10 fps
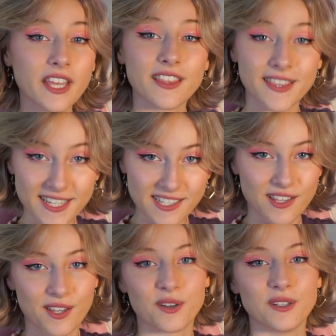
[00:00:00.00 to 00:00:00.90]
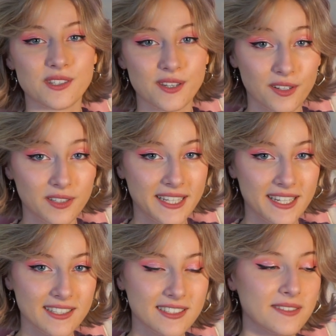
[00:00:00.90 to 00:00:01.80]
These are the chords that you'll
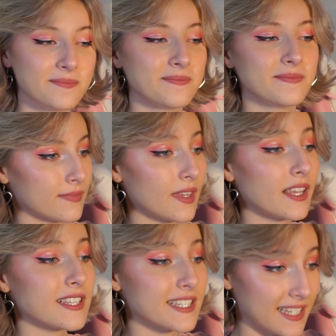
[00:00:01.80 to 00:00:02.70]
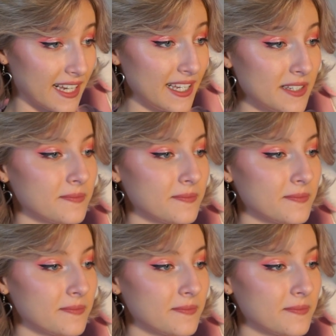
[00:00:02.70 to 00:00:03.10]
need. C,